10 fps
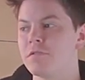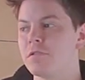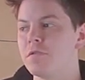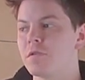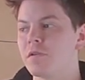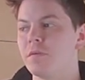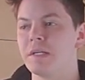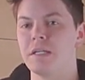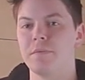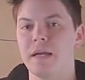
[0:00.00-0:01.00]
you choose or it
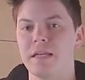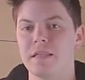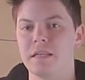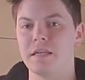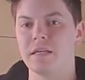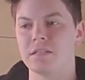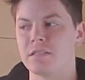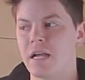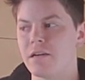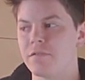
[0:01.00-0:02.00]
will eat away at the uh,
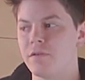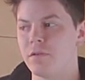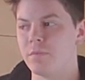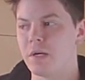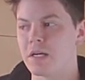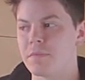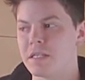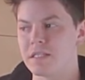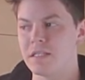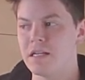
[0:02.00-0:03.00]
styrofoam bottom
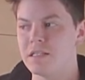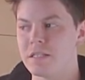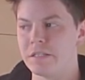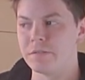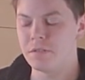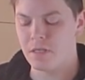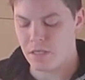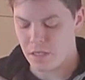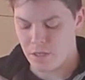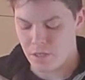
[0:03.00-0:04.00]
that's not sealed.
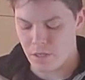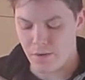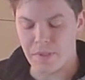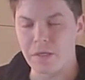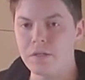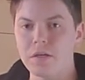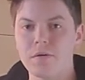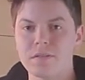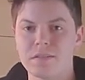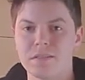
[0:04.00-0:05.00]
Uh, we could
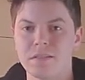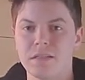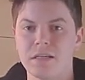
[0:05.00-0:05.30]
go unseal